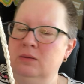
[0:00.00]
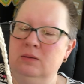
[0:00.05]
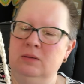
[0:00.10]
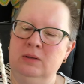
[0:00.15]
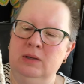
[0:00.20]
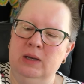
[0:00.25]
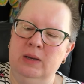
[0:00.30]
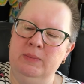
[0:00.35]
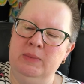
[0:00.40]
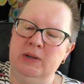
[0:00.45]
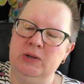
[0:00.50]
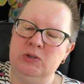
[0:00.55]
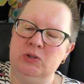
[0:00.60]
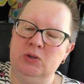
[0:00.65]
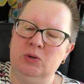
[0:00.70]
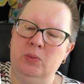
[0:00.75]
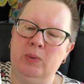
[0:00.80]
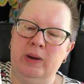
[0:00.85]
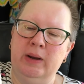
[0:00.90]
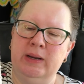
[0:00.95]
I'm not
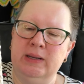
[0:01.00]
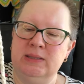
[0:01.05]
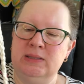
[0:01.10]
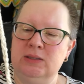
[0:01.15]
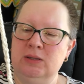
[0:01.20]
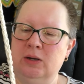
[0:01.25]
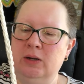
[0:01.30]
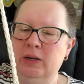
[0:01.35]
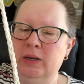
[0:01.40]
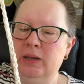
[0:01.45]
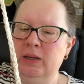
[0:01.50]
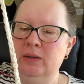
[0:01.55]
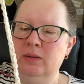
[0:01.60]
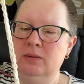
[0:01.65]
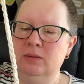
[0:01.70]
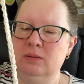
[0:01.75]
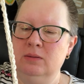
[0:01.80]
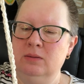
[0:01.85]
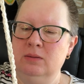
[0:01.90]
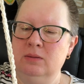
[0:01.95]
sure where I started.
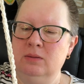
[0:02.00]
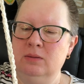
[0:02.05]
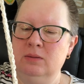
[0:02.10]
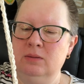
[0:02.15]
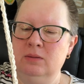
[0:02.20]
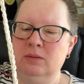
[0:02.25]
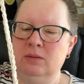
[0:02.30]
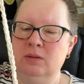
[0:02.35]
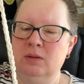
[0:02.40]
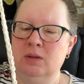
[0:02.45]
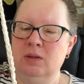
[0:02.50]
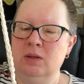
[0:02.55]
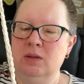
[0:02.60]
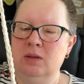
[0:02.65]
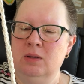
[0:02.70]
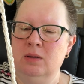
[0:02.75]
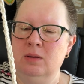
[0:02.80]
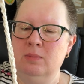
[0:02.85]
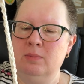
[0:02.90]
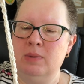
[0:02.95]

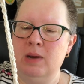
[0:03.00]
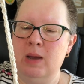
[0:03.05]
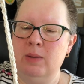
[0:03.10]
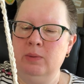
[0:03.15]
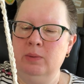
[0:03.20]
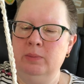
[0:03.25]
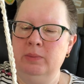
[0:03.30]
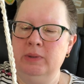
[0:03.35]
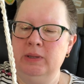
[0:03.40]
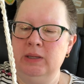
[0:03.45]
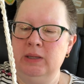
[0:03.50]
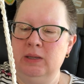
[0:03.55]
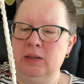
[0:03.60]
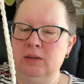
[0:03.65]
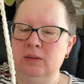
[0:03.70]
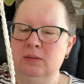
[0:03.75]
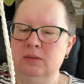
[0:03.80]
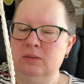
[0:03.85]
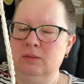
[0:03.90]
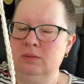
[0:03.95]
Probably,